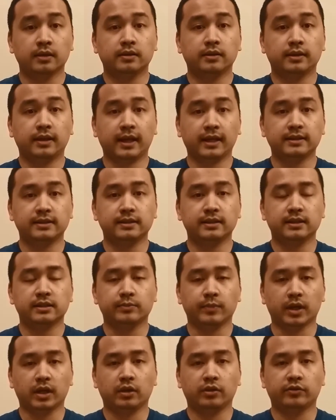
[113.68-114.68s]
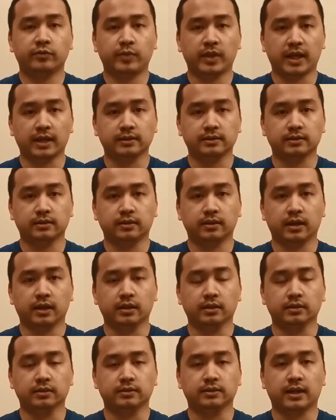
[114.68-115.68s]
The casing is made out of plastic
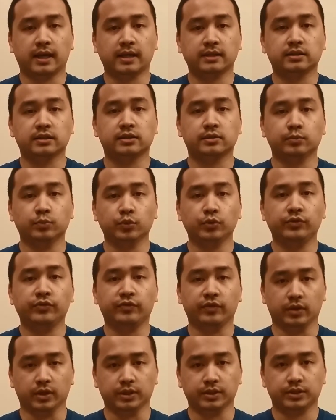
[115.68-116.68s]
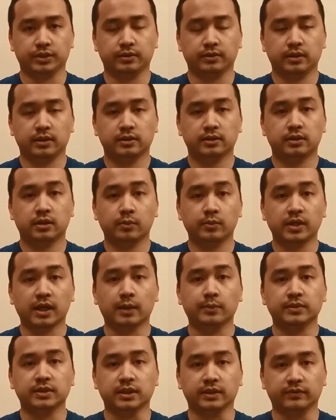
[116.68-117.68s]
and has a smooth finish,
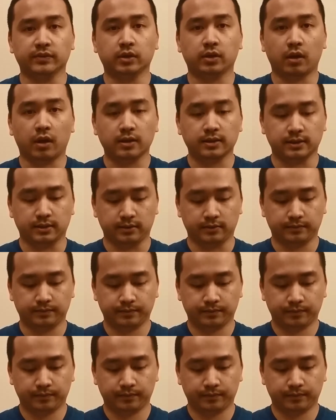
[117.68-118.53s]
sometimes even glossy.